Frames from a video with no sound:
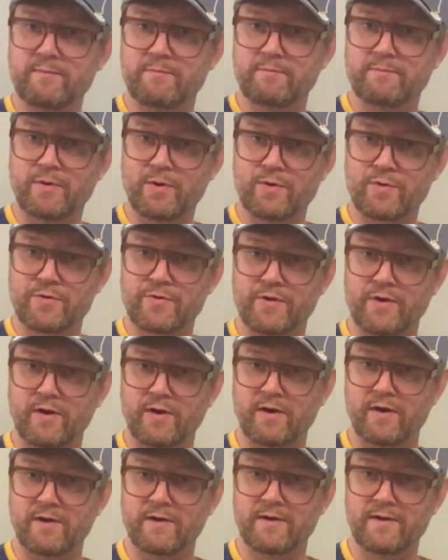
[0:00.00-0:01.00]
both
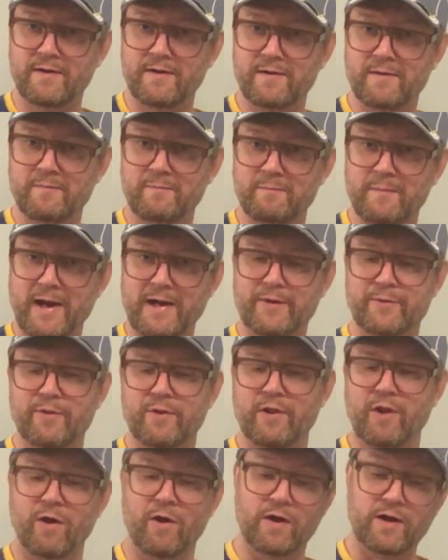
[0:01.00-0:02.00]
are macro
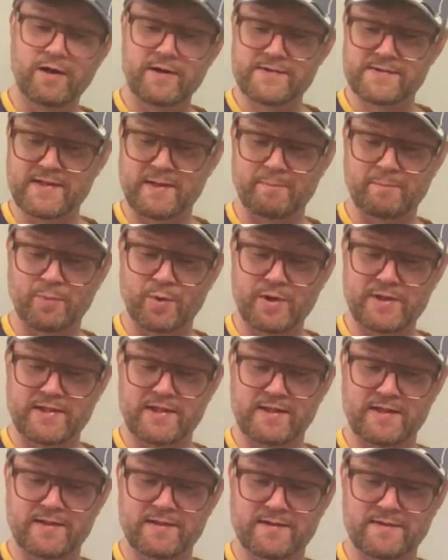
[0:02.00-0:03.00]
lagers and
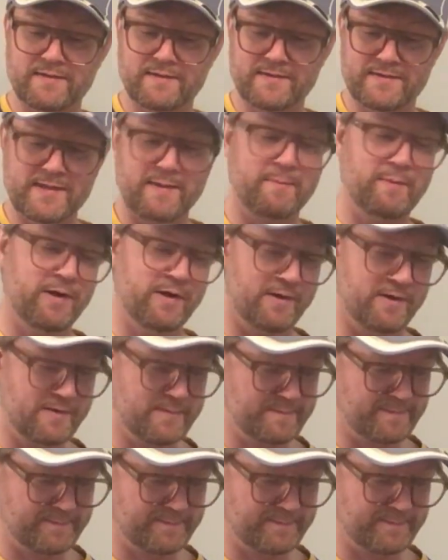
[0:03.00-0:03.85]
pretty similar.